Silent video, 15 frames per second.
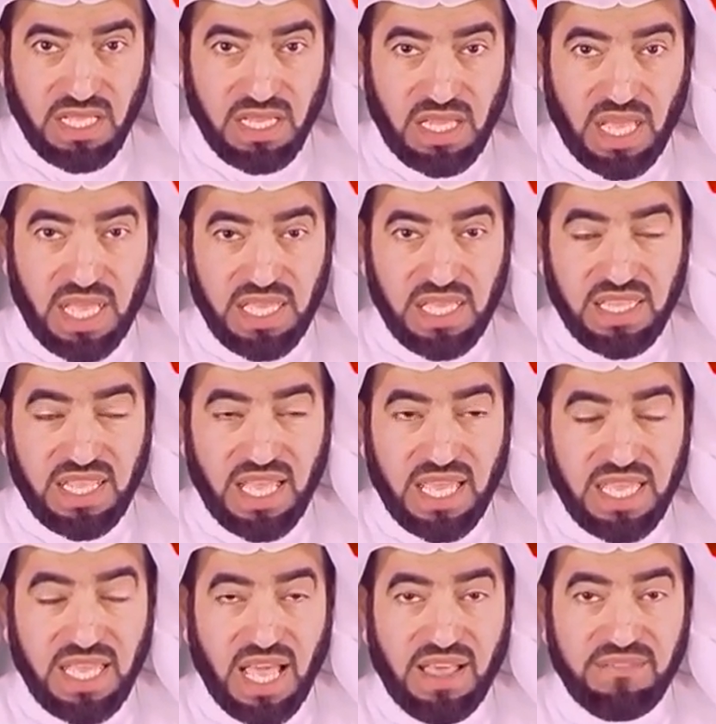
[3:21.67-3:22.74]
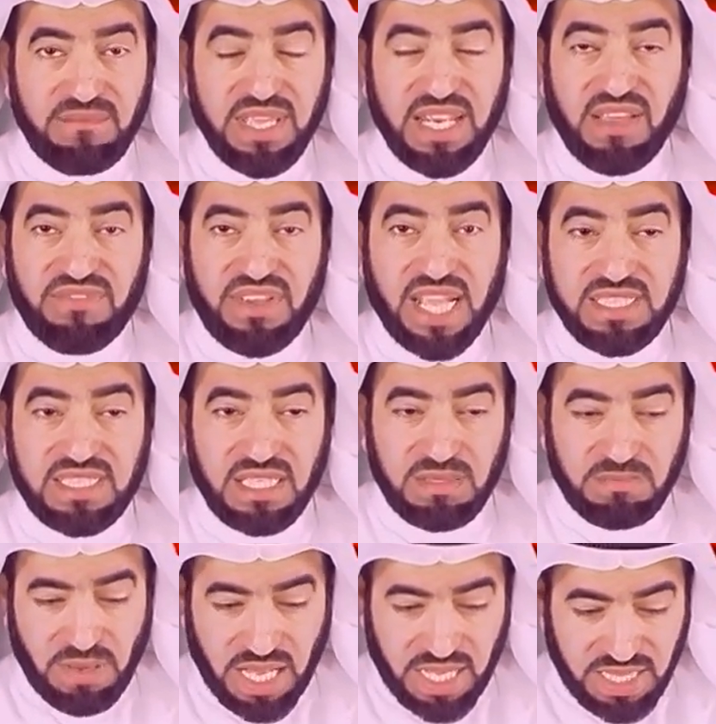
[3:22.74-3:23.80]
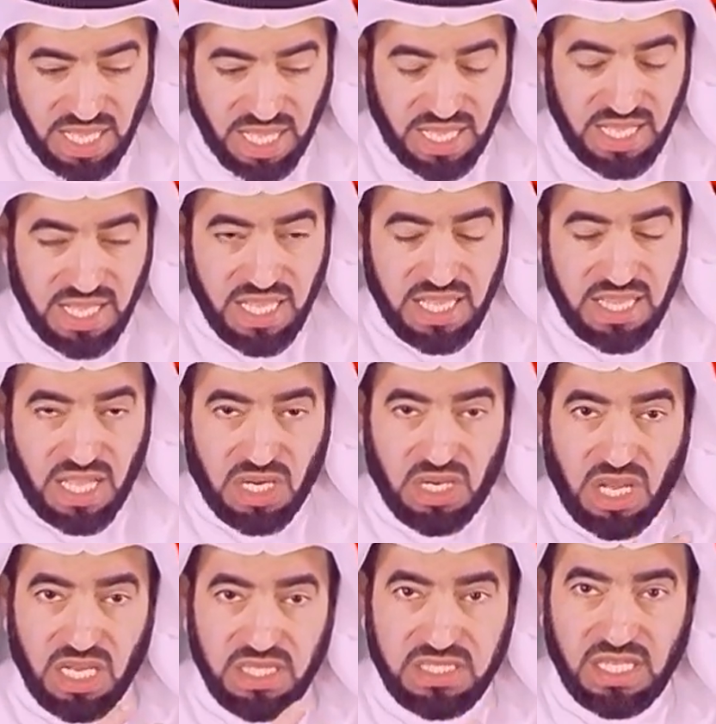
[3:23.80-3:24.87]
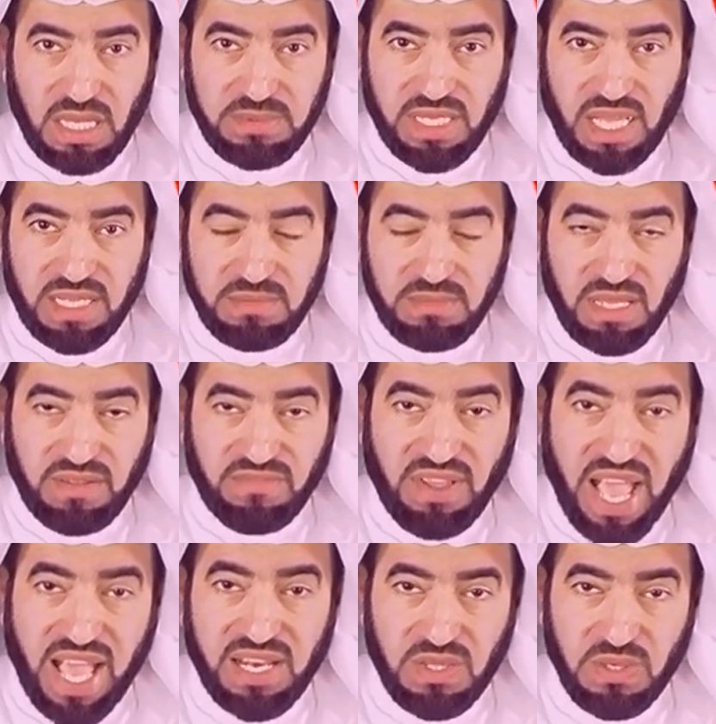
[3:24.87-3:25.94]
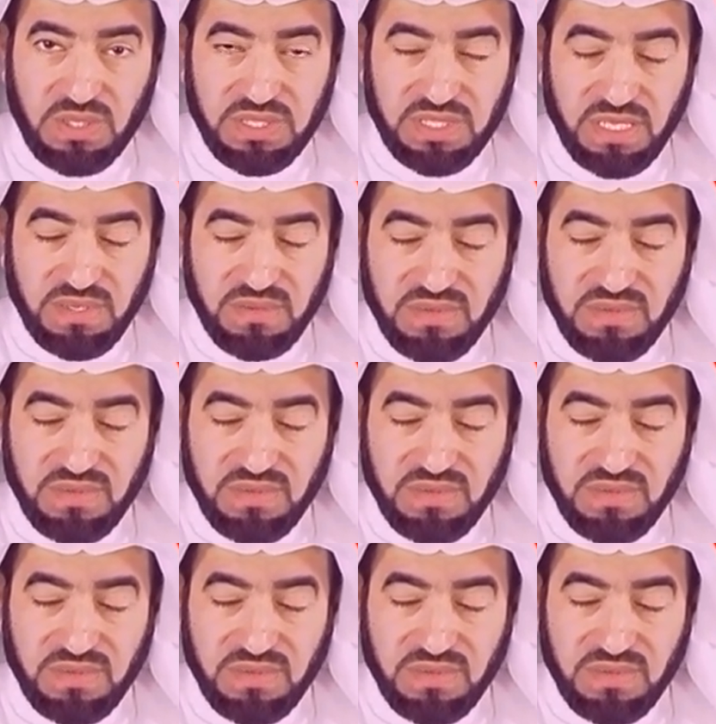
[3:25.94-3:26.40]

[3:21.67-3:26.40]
They, they have been affected by the, their concepts and values.